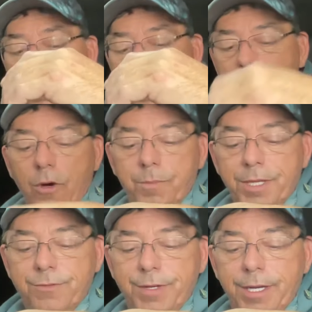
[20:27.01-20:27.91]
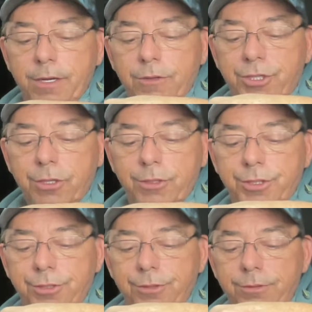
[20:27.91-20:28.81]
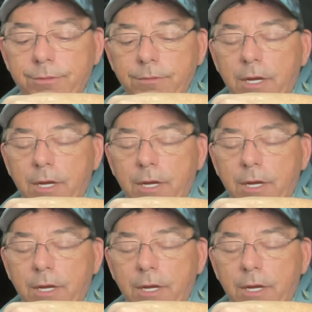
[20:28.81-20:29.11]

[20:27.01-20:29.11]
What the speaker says: I hope this video shows you